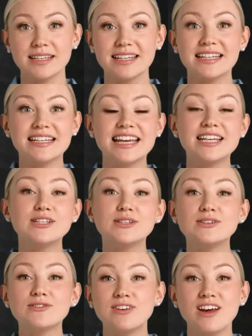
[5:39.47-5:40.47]
Stay
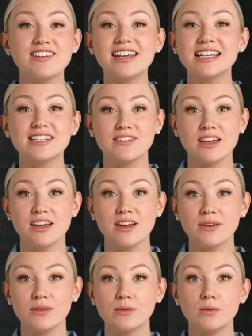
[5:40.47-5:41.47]
tuned for our next
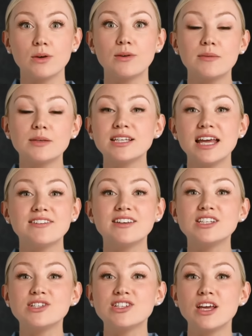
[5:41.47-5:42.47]
video, where we will dive
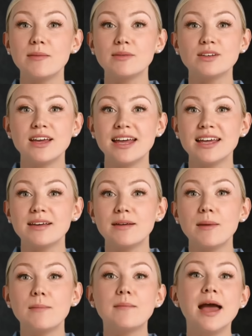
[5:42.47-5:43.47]
into Chapter 8,
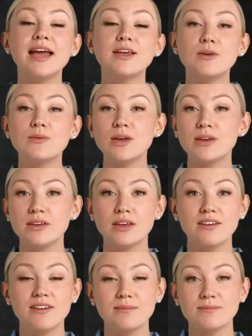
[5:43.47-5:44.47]
Binomial
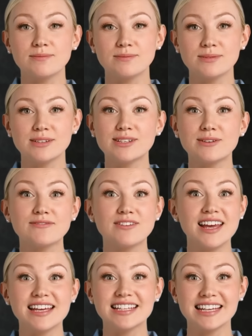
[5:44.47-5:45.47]
Theorem. Don't
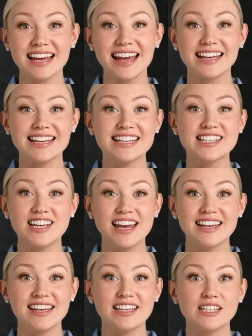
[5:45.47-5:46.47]
forget to like,
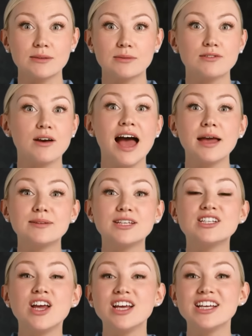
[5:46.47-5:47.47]
share, and subscribe to
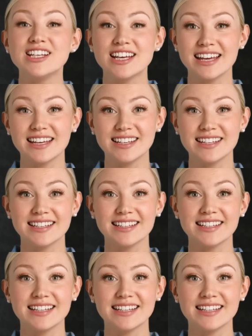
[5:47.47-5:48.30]
Knowledge Heals.